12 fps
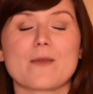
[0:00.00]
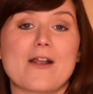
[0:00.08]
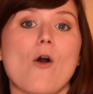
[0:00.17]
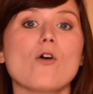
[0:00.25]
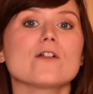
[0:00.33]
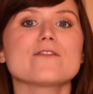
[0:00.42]

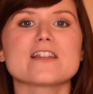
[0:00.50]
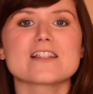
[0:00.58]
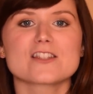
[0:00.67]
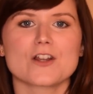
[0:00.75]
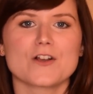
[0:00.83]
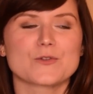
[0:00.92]
make all of these
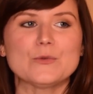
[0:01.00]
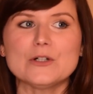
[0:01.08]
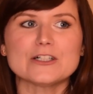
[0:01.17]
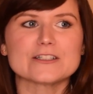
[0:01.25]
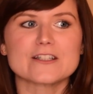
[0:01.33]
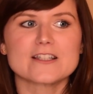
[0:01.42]
stars at
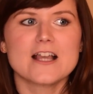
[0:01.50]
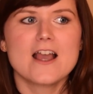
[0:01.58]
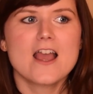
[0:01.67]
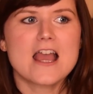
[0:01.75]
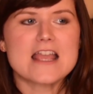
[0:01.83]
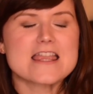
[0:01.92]
once,
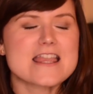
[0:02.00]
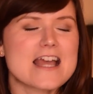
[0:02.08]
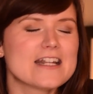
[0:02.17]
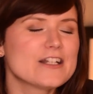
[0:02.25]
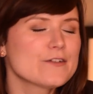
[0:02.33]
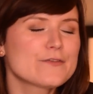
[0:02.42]

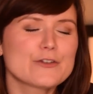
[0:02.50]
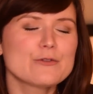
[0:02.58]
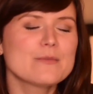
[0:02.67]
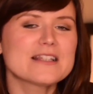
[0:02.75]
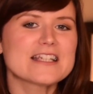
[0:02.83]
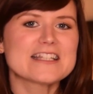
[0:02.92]
then in a few
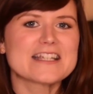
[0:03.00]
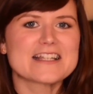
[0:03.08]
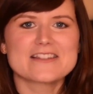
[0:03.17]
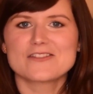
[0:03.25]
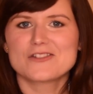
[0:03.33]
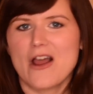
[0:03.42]
million
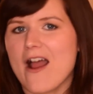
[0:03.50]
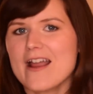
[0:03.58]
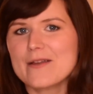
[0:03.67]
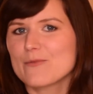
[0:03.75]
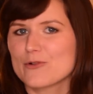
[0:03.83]
years' time